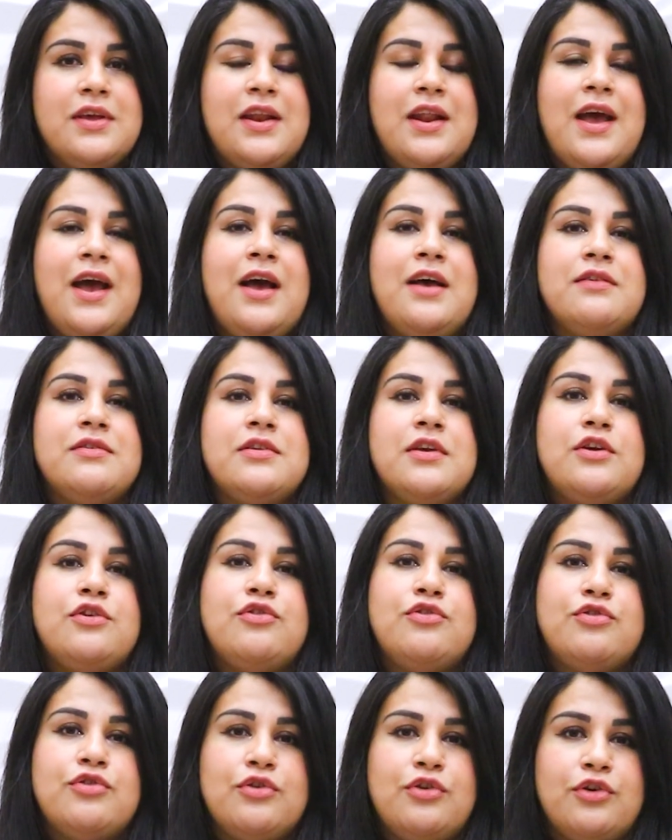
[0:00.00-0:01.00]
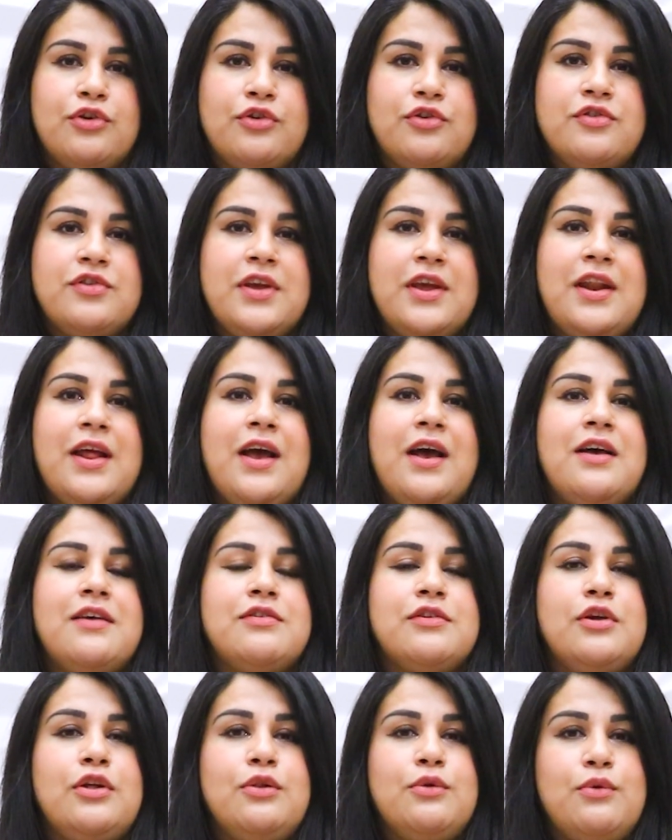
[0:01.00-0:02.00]
it has sugars, it
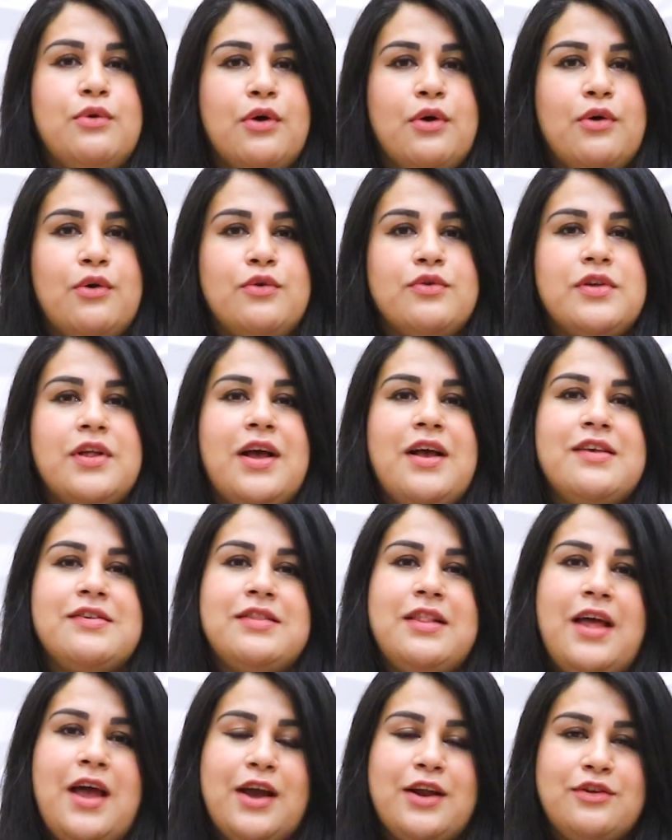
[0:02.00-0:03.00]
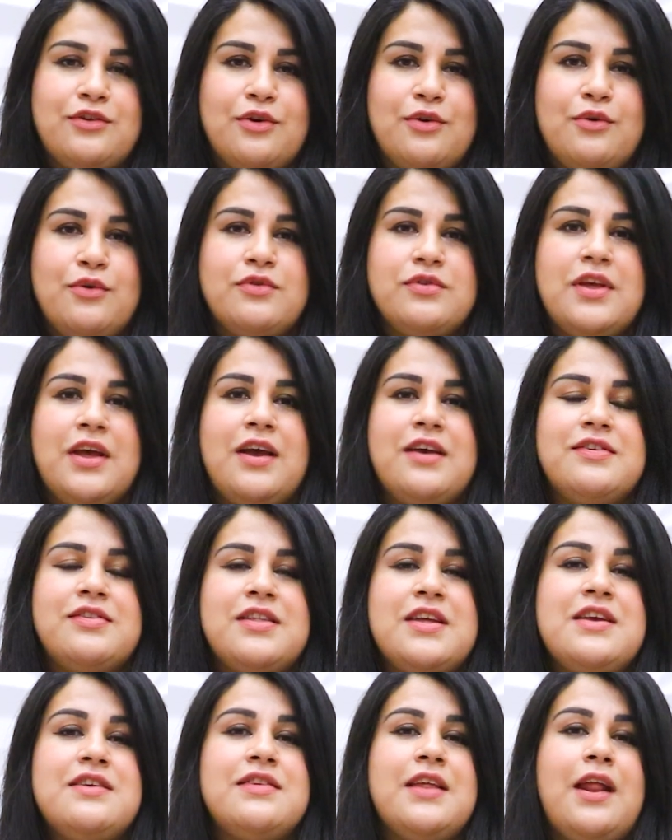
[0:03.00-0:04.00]
has glucose, it has lactose, it has
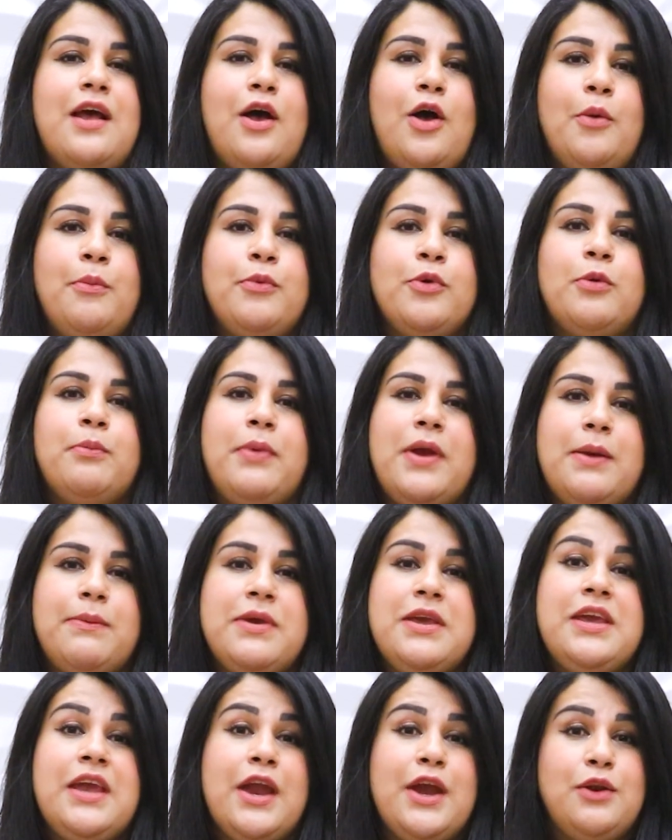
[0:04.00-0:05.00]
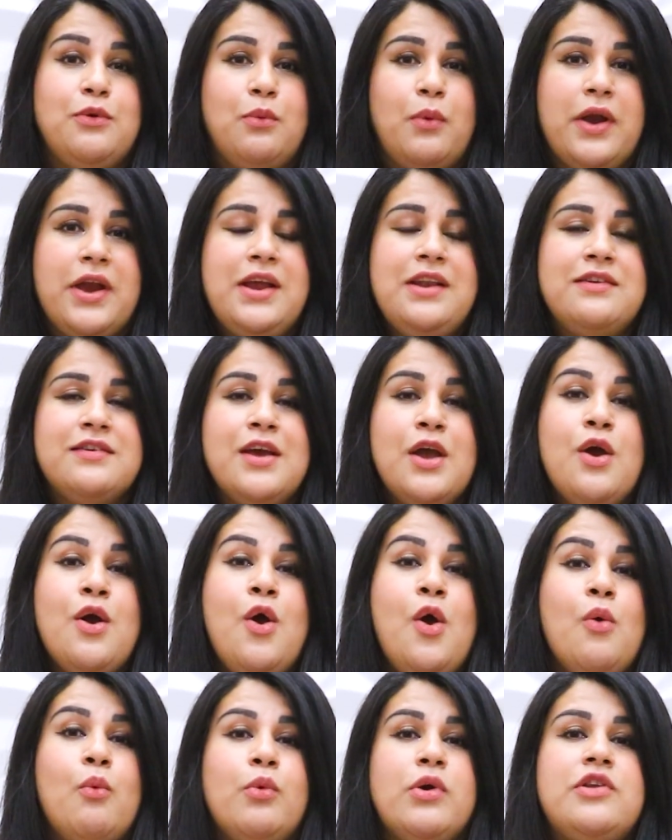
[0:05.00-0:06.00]
things that help your baby gain weight,
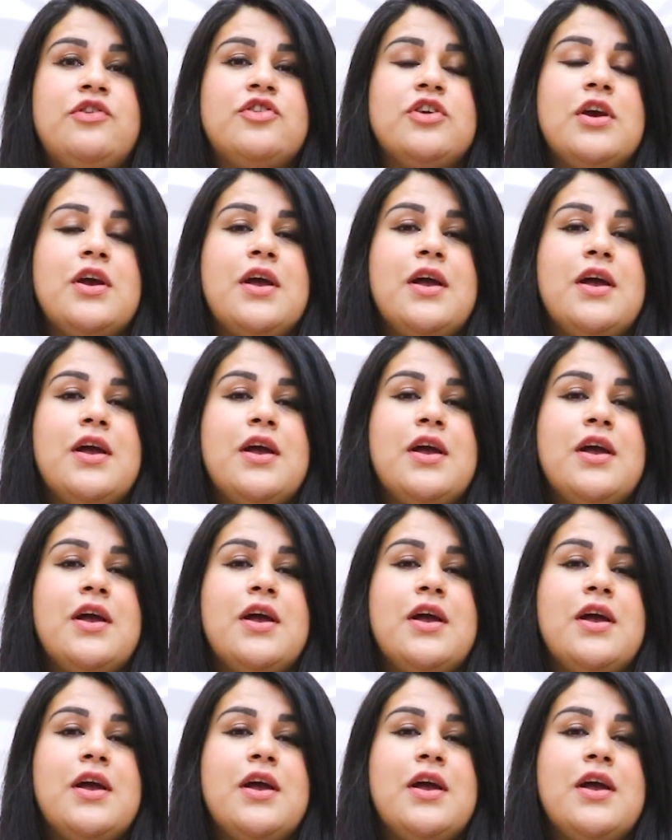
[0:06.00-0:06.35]
which